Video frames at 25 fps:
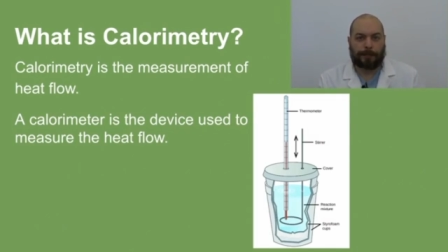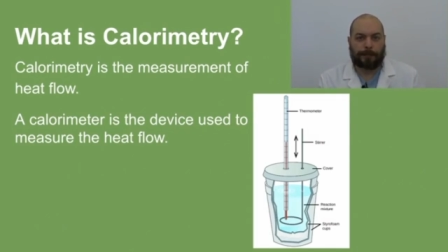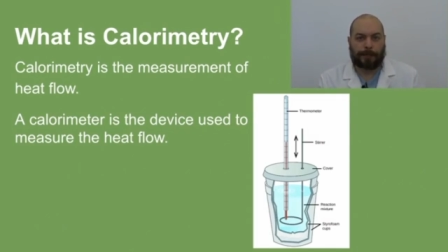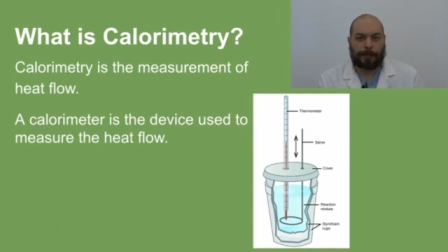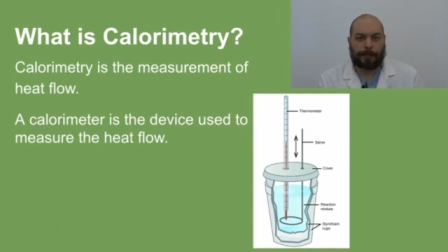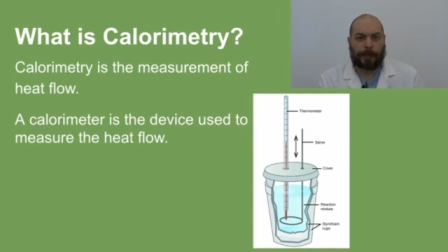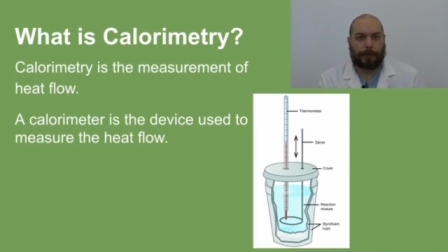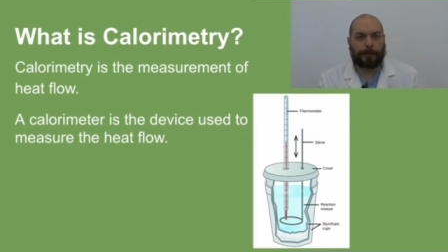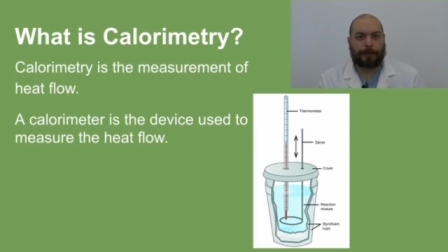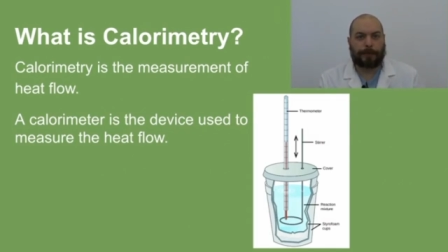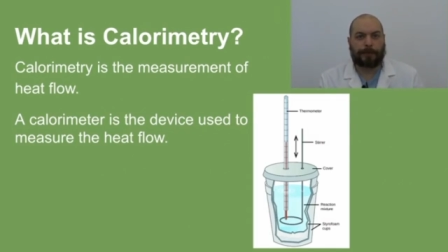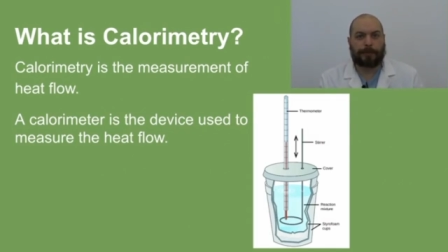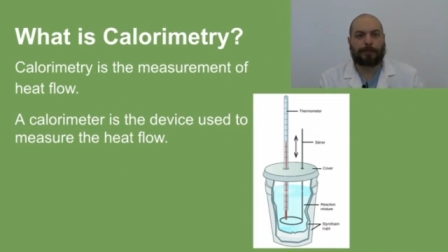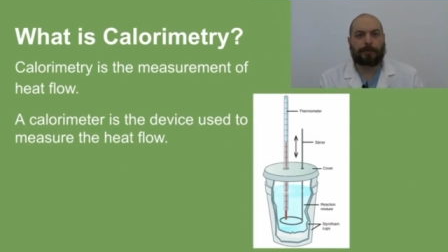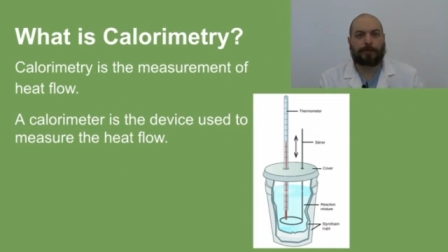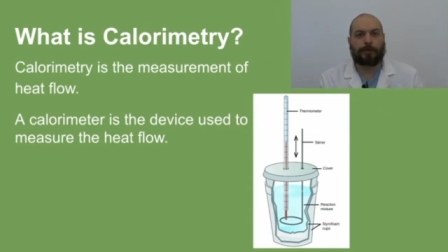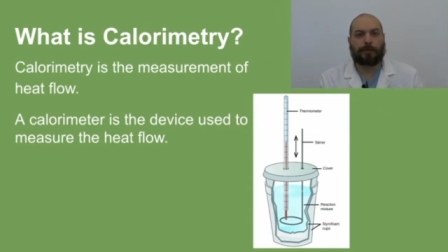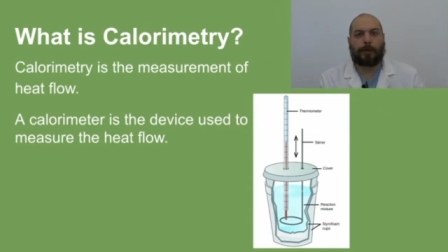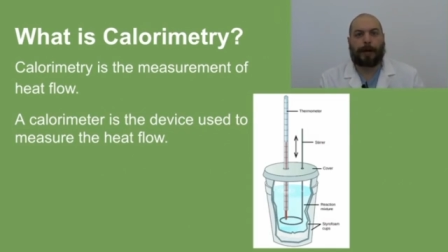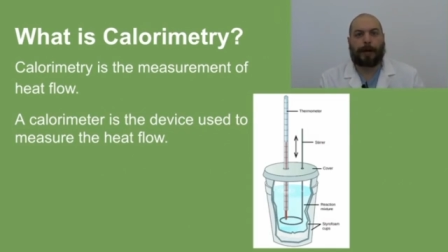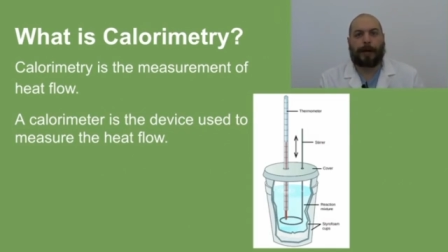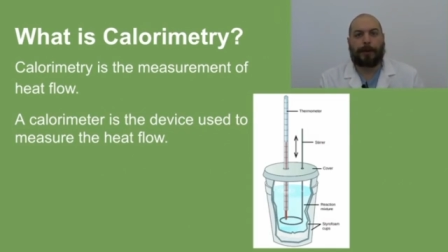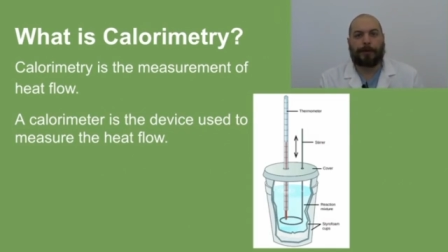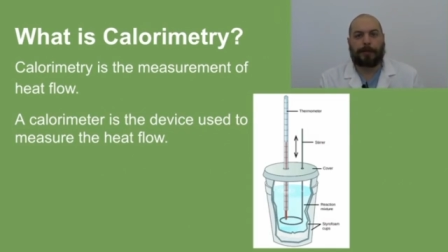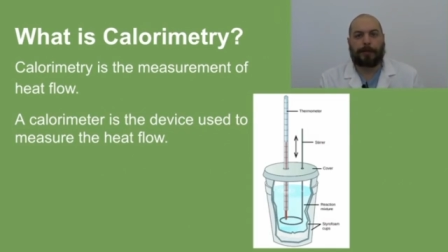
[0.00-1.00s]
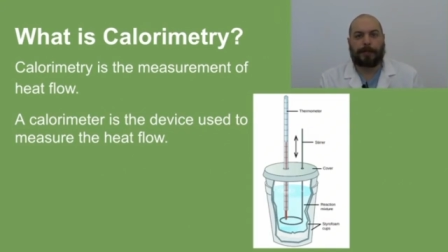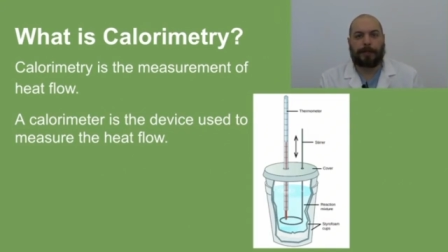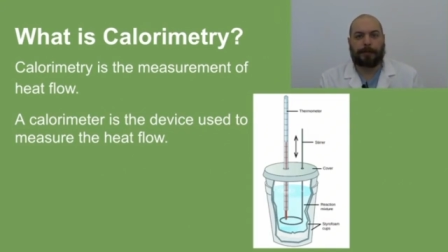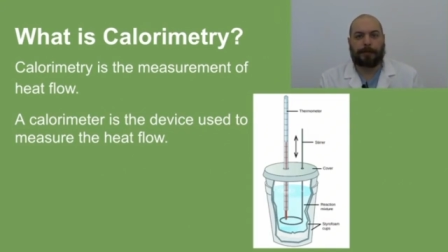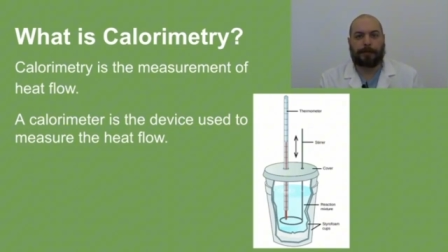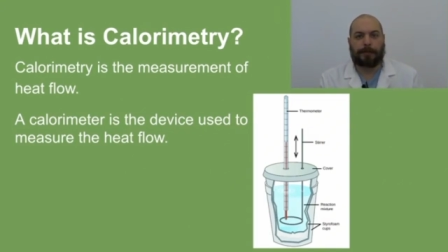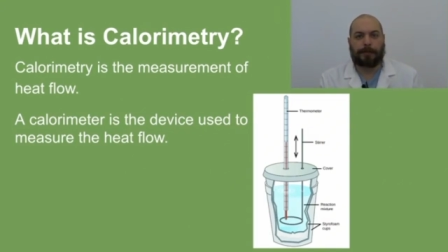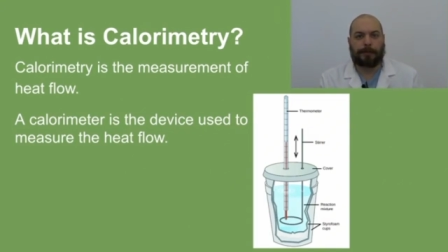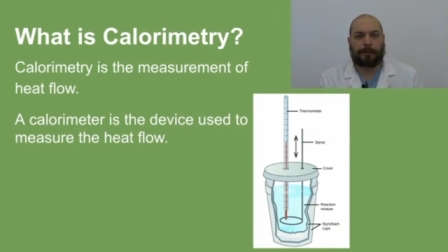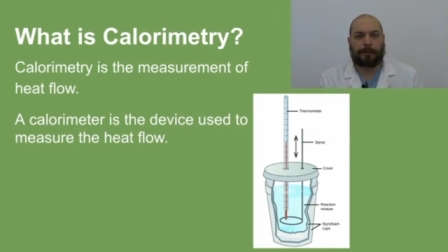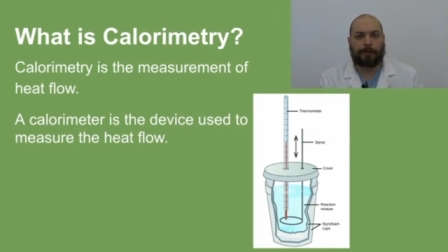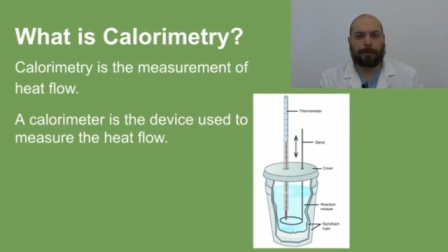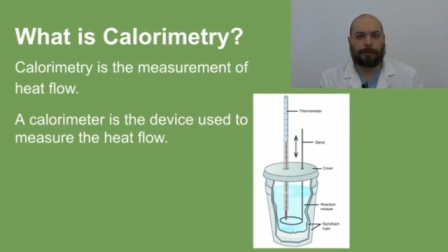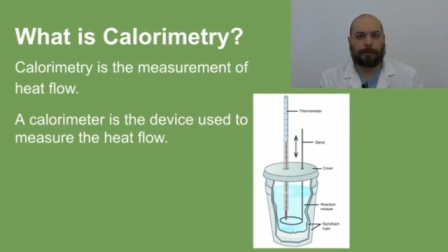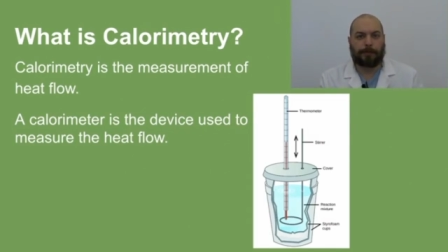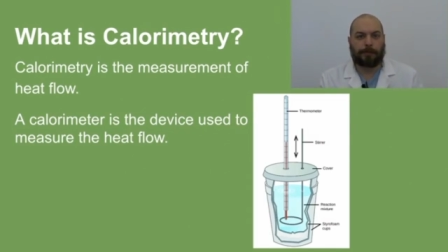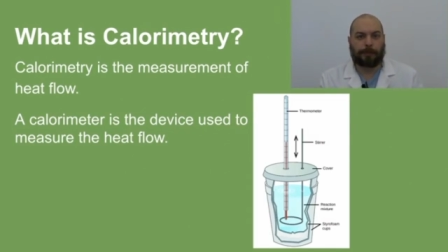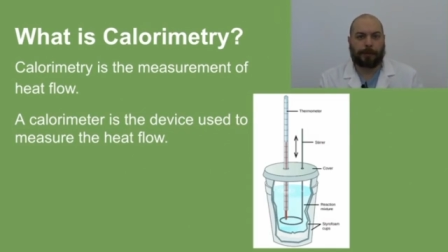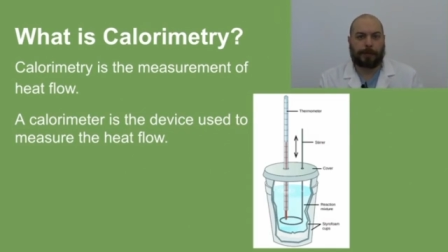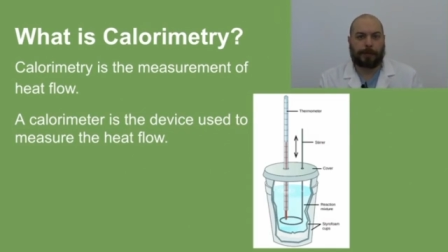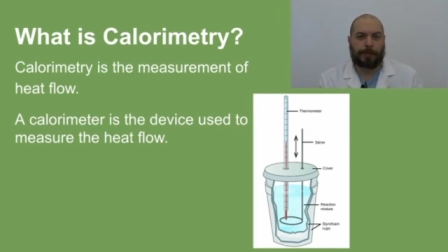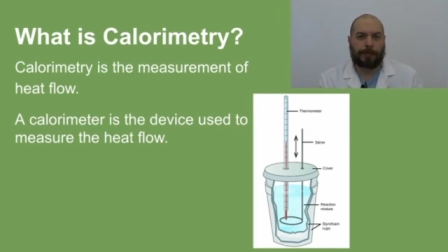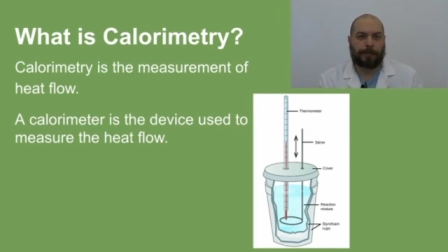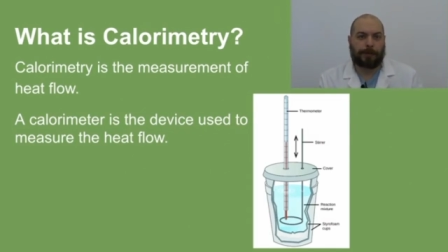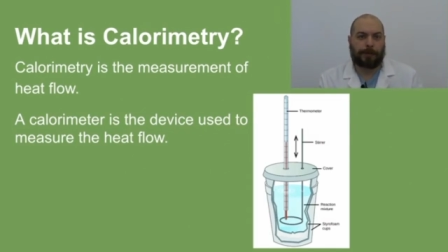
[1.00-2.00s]
Now in the surrounding
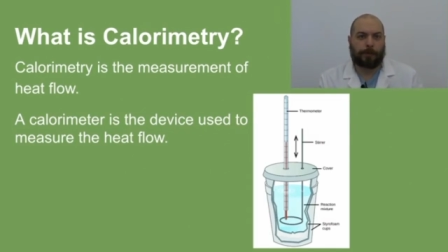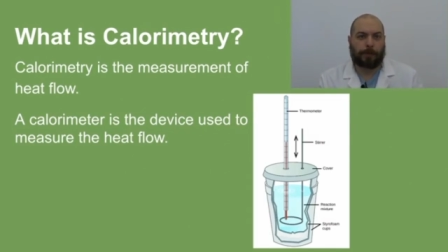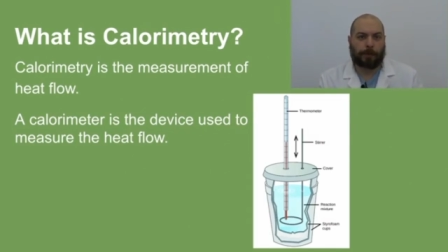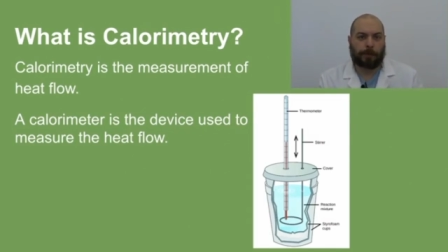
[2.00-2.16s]
region,